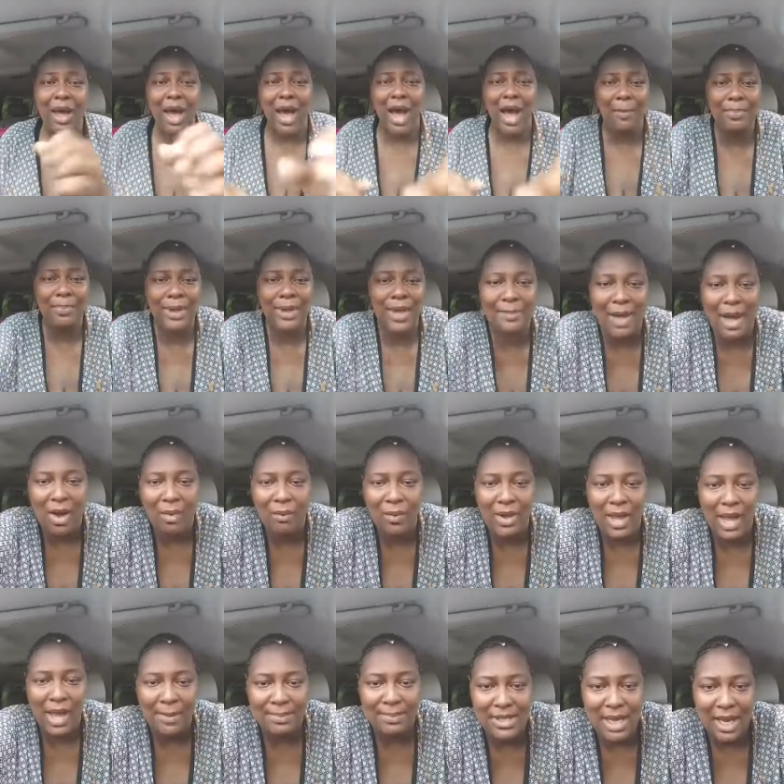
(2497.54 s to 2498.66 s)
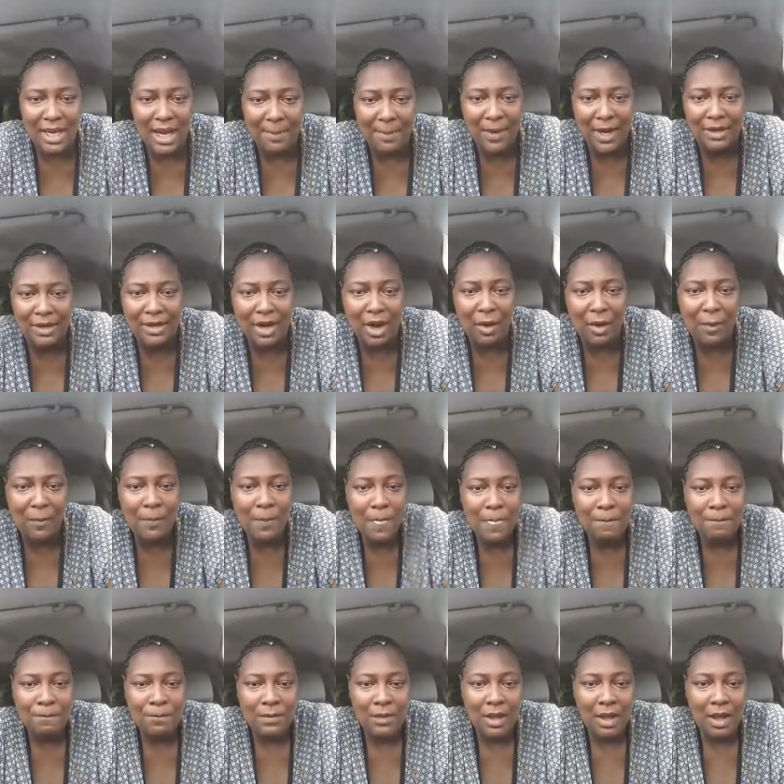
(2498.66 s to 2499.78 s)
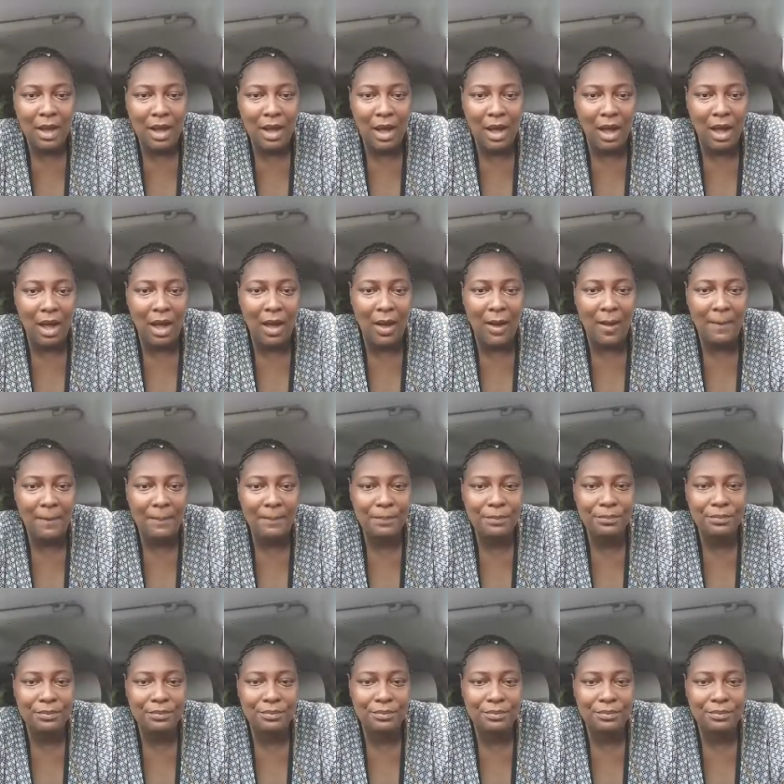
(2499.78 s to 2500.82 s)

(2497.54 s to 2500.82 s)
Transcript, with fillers: I'll pin my website up here though. Um,